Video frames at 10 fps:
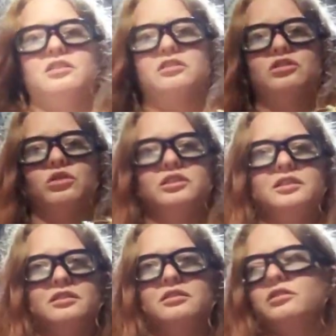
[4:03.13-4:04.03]
her chores
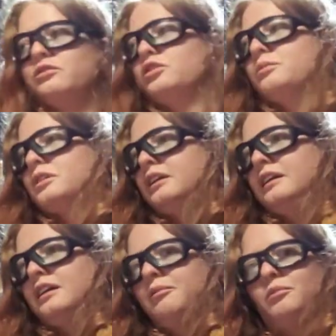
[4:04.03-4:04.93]
and her room
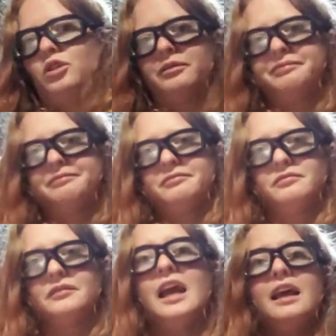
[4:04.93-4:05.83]
cleaned up more.
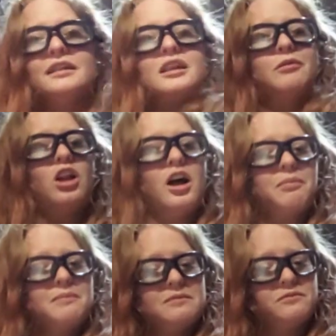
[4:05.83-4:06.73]
It's coming along.
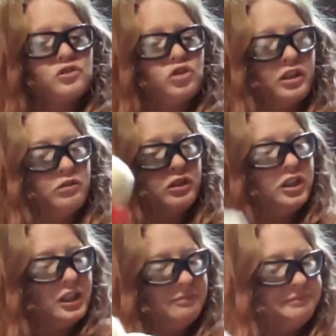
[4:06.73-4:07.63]
It's looking really
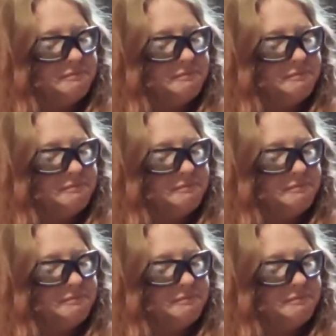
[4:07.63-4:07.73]
good.